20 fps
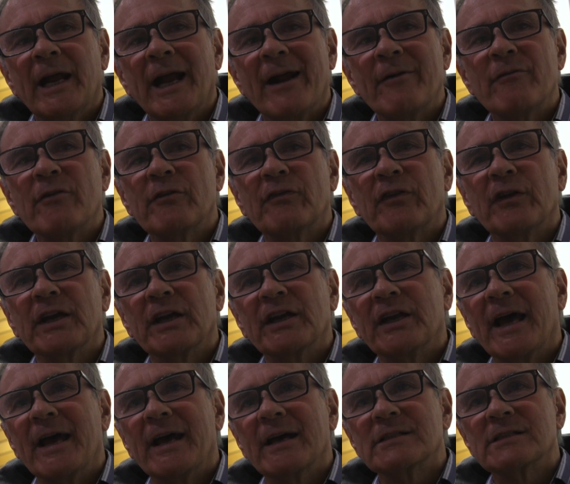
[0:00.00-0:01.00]
everything
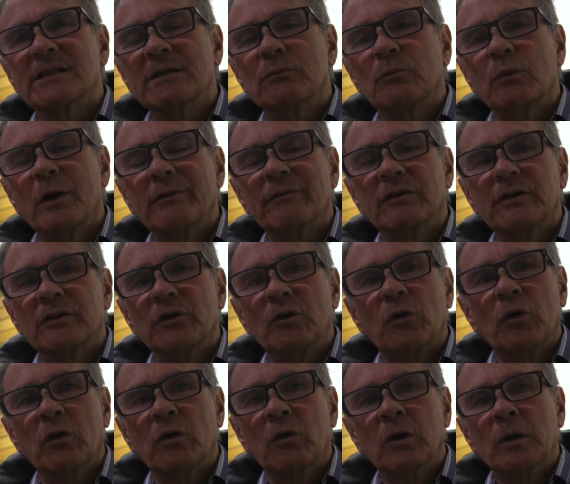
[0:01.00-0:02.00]
in housing, whether
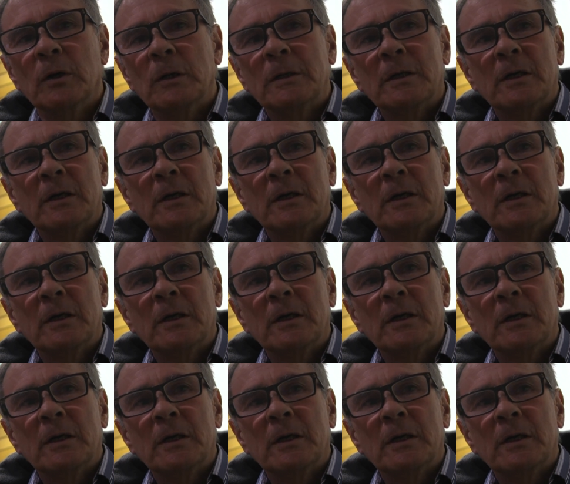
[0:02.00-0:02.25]
you're